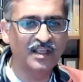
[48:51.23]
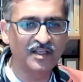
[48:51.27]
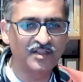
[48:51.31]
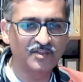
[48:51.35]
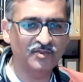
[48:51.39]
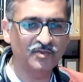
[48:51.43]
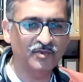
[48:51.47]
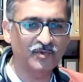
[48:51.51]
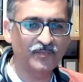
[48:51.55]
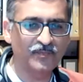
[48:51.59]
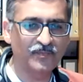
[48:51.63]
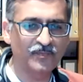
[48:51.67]

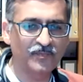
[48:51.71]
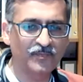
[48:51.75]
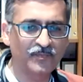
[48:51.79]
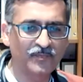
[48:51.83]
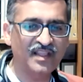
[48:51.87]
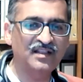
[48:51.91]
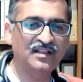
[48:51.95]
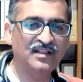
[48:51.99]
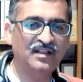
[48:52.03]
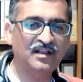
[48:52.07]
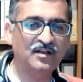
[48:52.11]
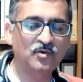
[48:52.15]
So
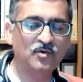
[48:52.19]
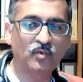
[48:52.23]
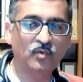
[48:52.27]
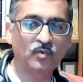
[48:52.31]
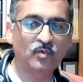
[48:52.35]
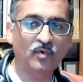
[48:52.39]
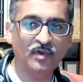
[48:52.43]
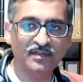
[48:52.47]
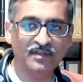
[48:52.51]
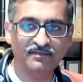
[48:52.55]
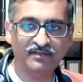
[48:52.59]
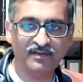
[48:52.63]
a
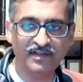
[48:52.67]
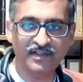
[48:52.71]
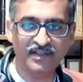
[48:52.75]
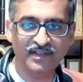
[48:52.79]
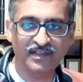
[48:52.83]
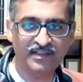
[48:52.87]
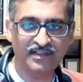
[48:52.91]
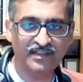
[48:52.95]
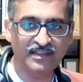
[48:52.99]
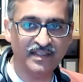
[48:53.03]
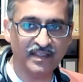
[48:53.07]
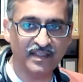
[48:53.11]

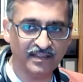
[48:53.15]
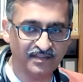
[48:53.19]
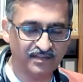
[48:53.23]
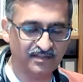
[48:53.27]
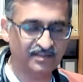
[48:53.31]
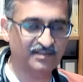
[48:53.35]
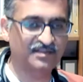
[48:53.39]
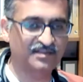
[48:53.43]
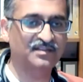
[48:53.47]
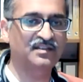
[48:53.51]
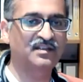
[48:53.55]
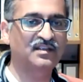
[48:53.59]
qualified
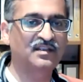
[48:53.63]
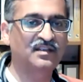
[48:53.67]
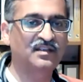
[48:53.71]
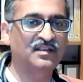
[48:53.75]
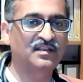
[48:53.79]
yes,